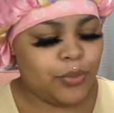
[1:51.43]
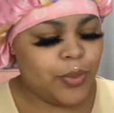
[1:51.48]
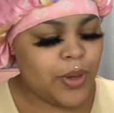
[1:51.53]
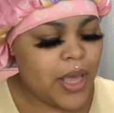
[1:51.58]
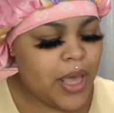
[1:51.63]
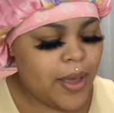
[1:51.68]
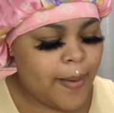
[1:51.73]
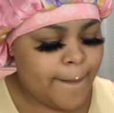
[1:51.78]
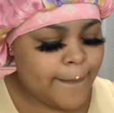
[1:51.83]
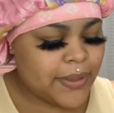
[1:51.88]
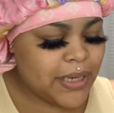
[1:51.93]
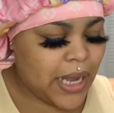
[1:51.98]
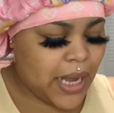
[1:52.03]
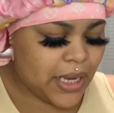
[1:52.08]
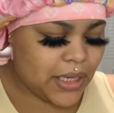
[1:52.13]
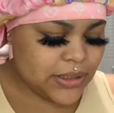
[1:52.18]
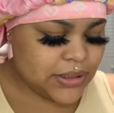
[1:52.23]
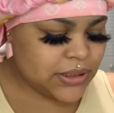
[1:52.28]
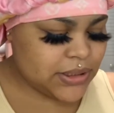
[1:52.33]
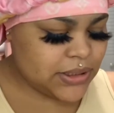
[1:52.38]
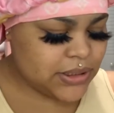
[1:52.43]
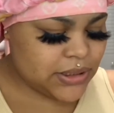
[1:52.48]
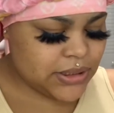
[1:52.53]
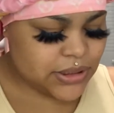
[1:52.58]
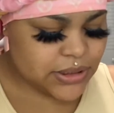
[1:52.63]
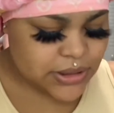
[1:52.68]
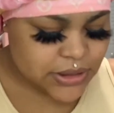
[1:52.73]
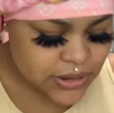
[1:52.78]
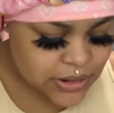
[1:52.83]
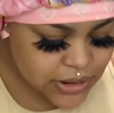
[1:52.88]
Now this satin
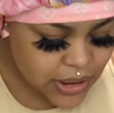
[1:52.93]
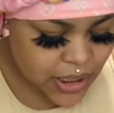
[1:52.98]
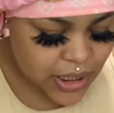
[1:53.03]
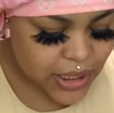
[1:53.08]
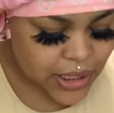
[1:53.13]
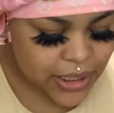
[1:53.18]
bag literally